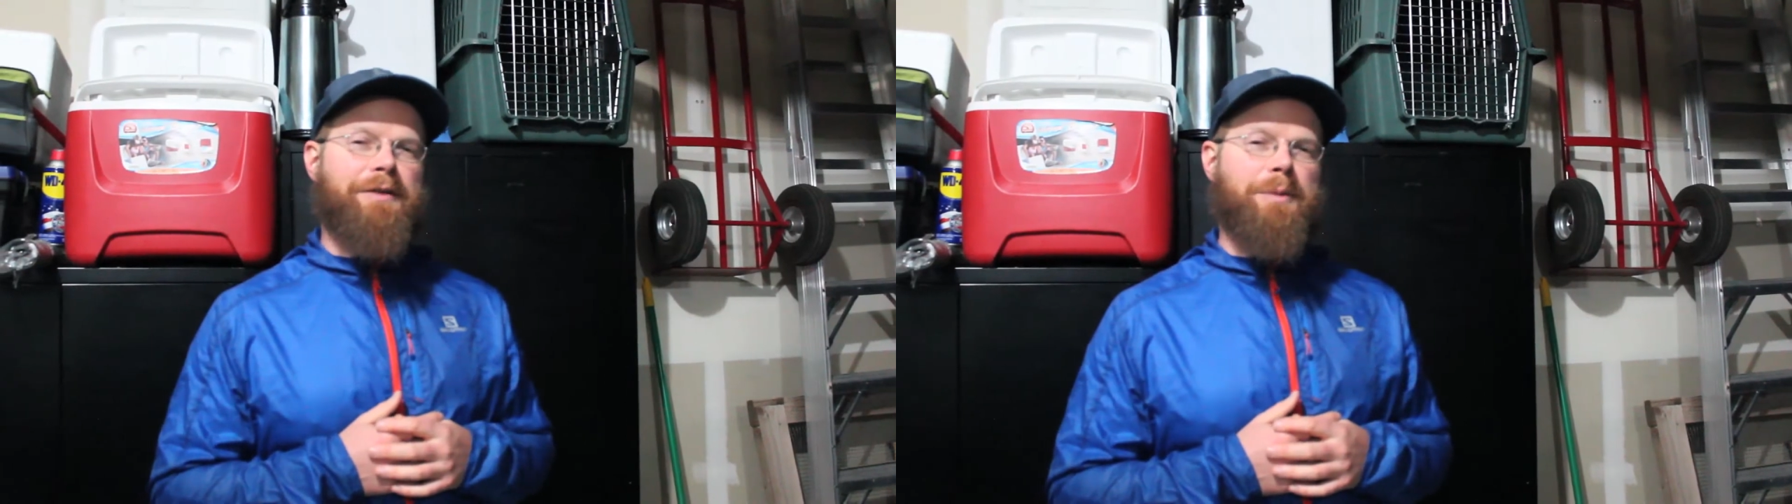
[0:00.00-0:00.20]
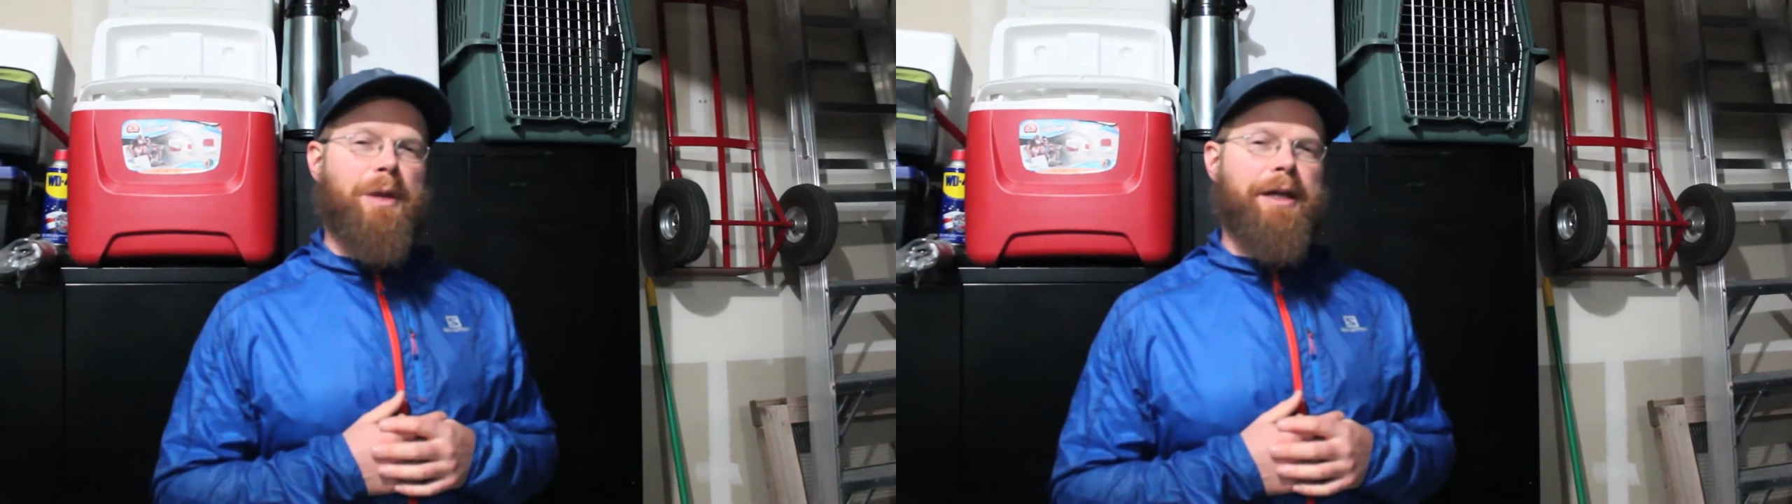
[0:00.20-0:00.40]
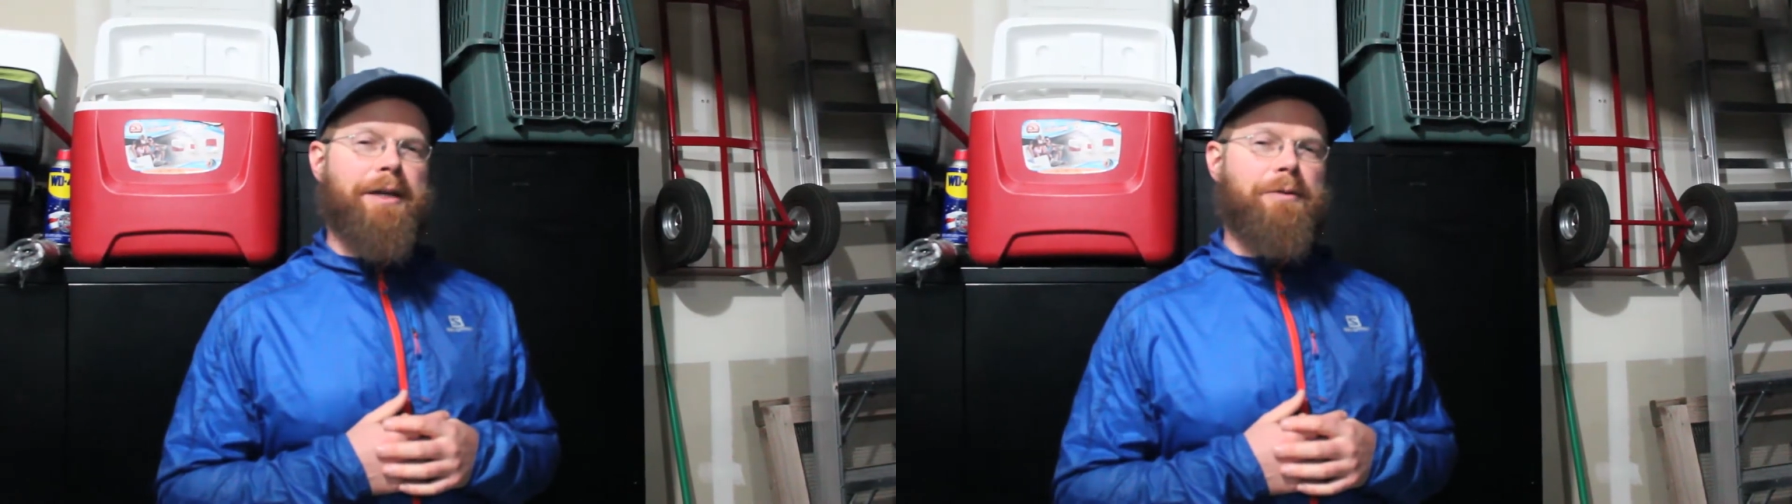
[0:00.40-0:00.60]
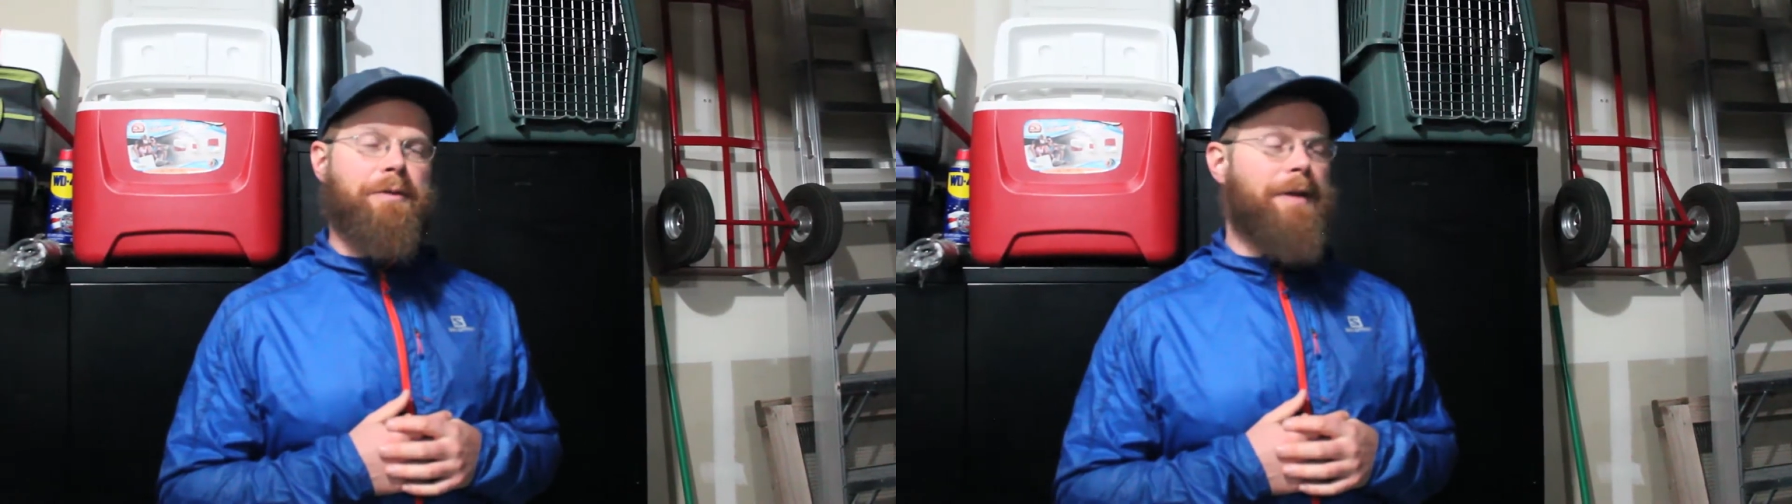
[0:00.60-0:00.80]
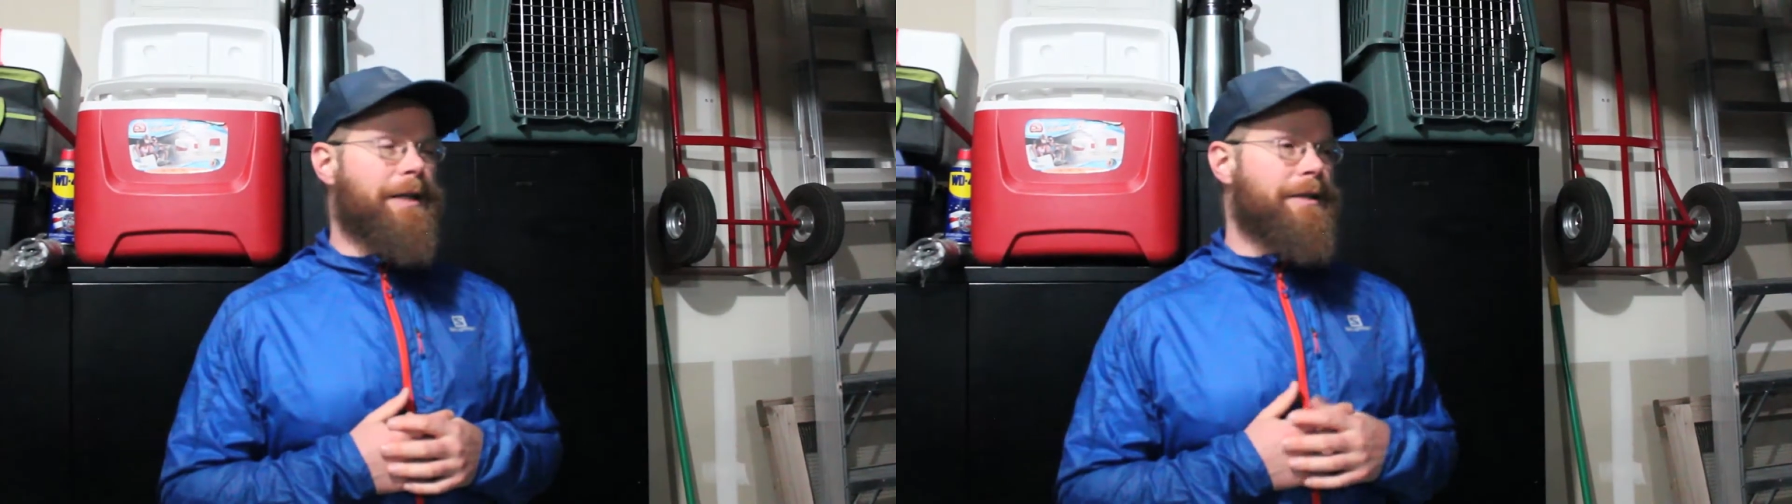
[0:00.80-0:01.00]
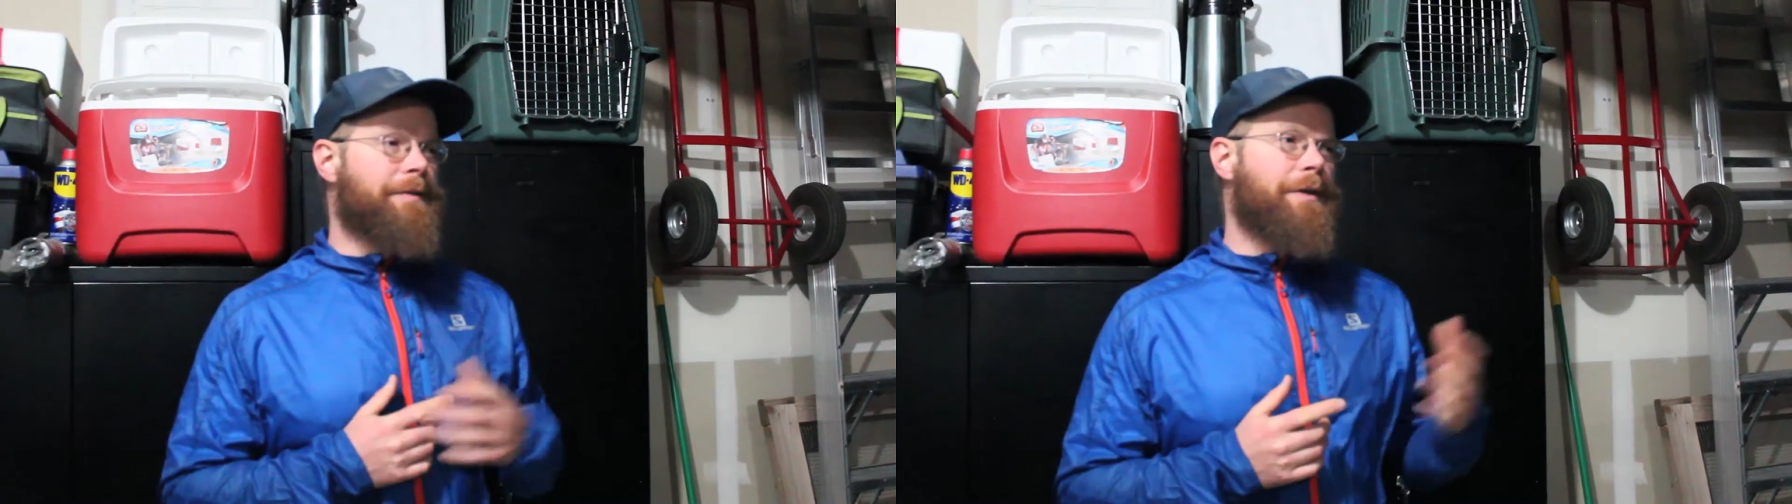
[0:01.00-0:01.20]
some lighting and reflective.